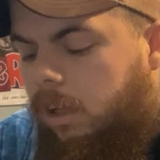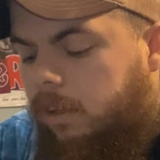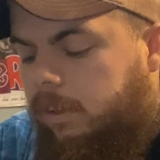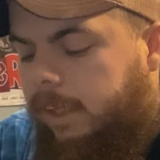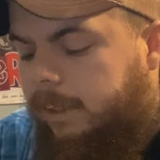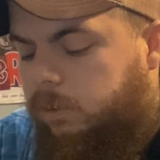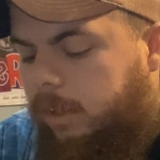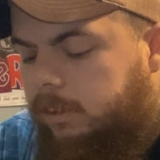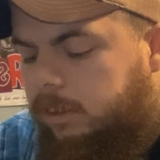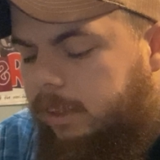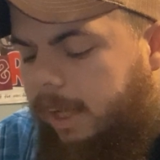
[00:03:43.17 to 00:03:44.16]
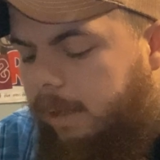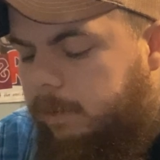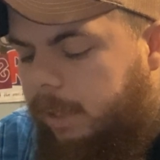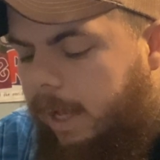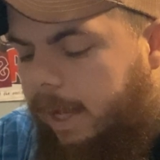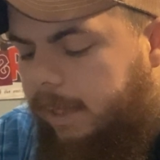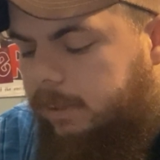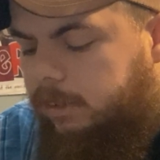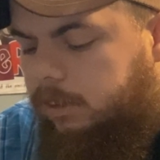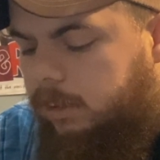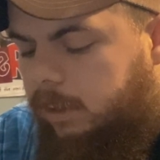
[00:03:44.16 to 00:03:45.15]
Next question Caveman
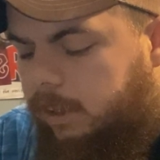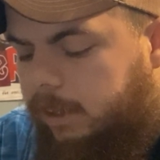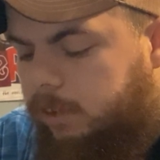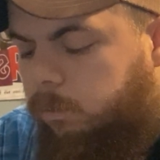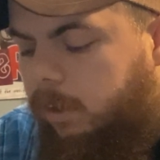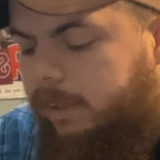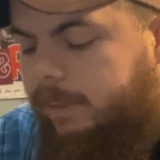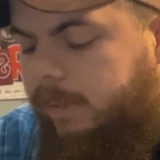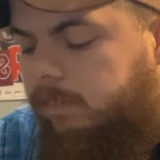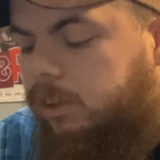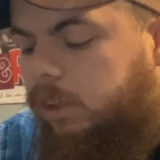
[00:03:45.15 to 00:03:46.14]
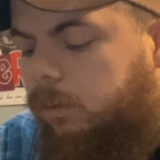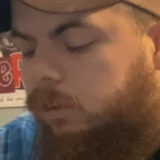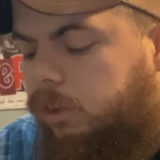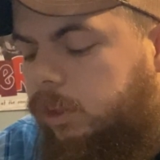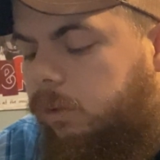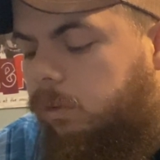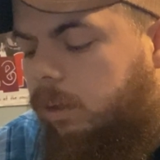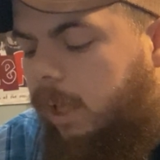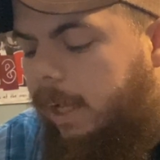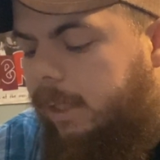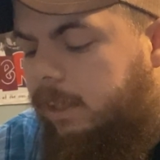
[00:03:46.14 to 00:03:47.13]
asked is, what TV shows do you
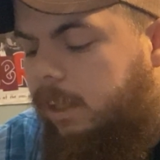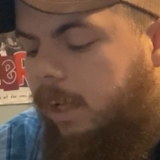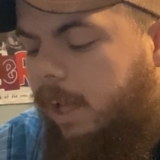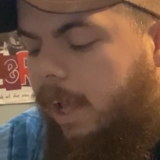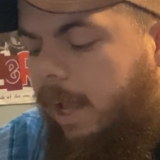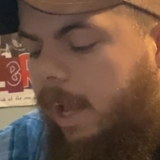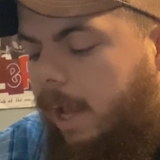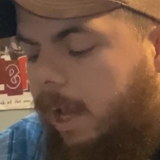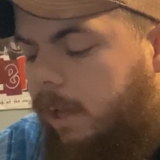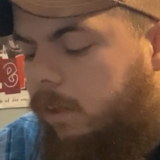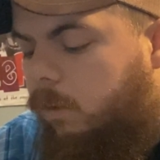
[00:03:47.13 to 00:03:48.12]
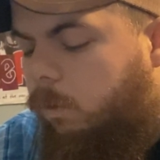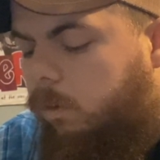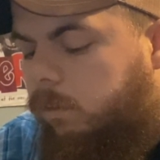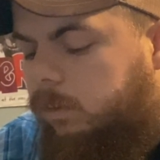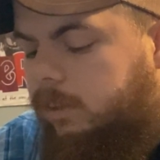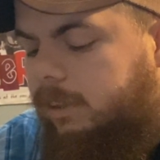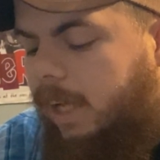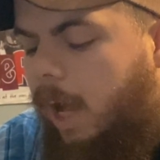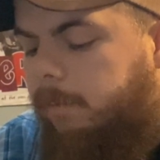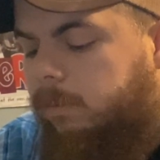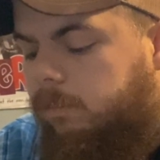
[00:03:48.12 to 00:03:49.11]
like, and or
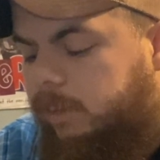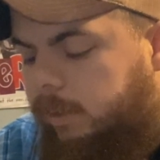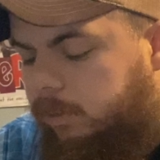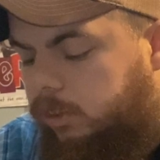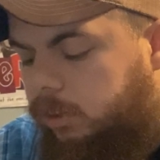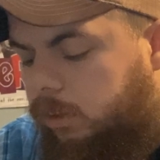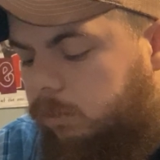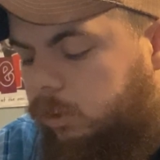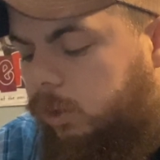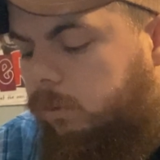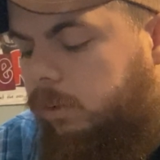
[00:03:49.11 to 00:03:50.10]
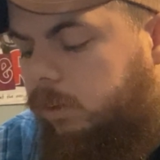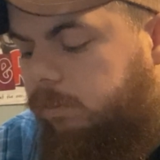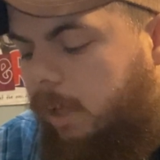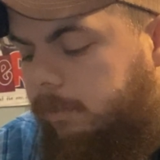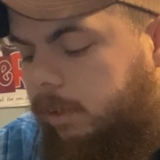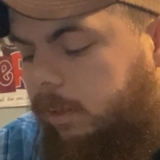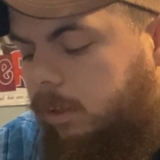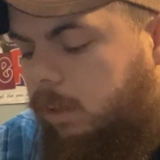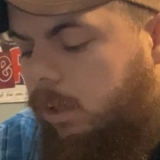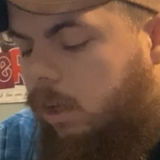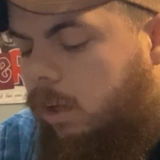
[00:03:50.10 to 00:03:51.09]
type of TV shows you and your family
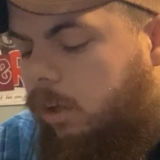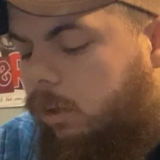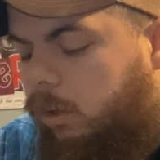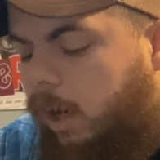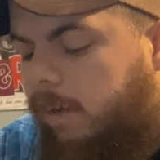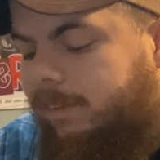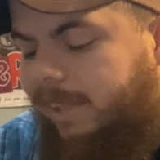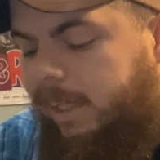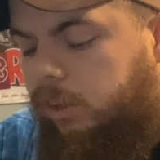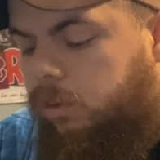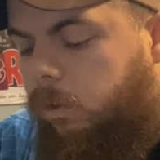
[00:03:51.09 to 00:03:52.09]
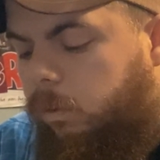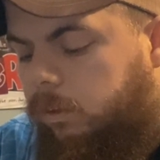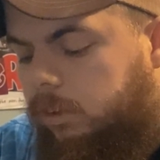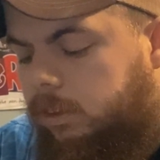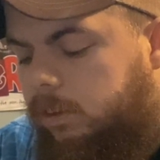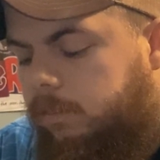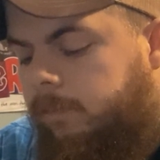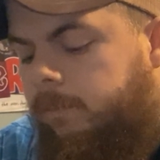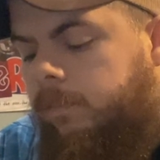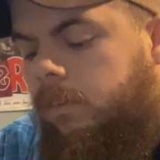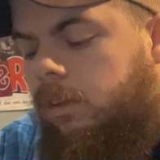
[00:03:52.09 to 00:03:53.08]
gravitate towards?
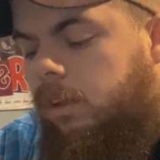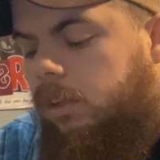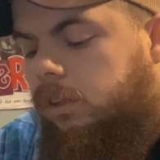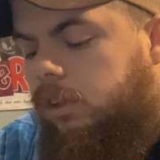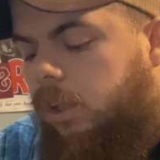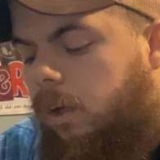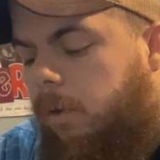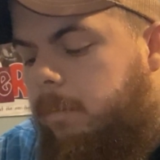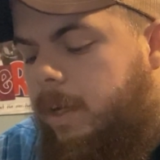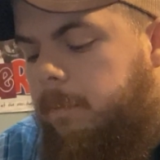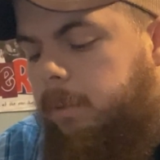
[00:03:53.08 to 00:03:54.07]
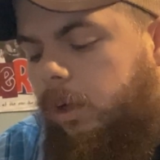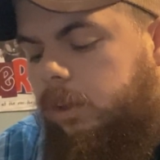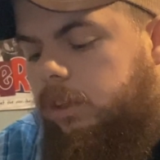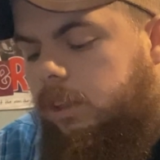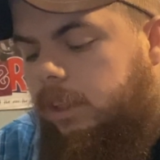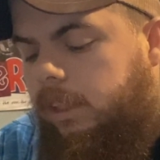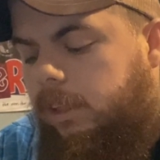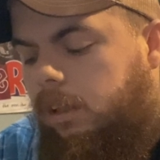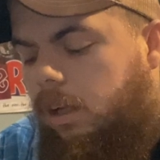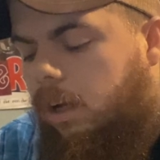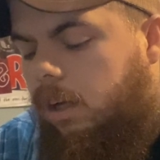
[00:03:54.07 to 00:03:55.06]
So me personally,
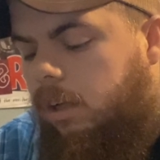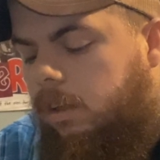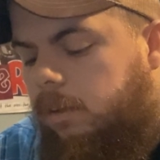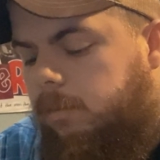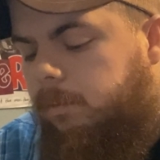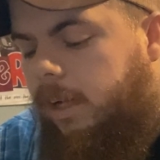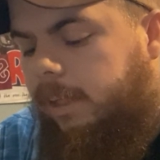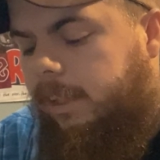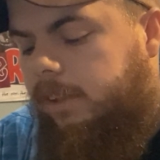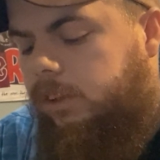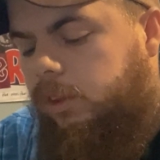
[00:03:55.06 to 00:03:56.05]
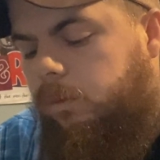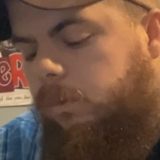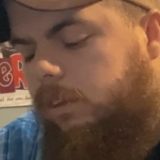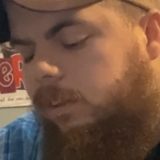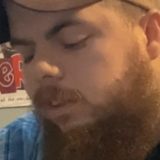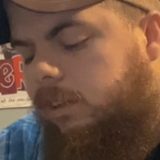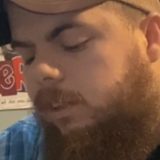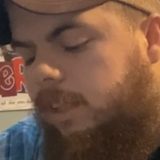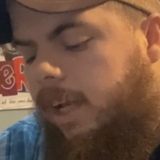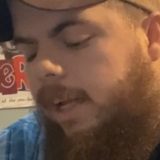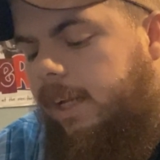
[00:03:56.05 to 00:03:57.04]
I guess you would
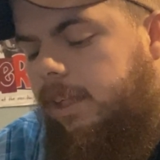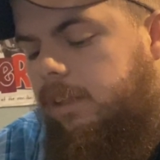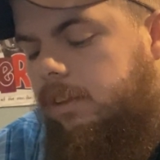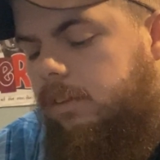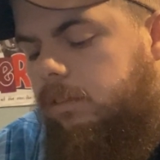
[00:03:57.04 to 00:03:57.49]
say